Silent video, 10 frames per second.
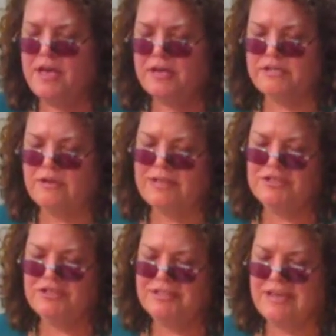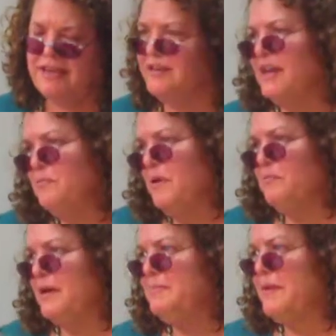So let's just say you didn't
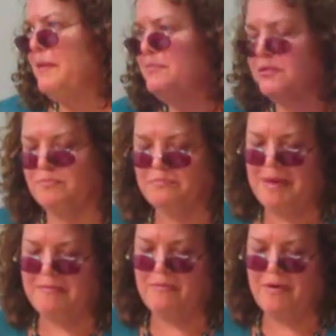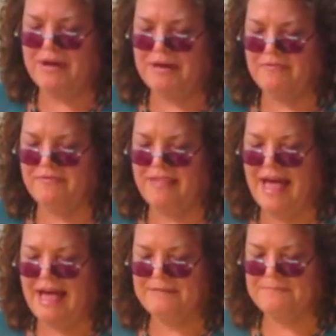want red bumps, you maybe wanted them
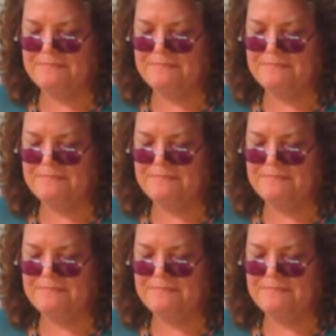flat.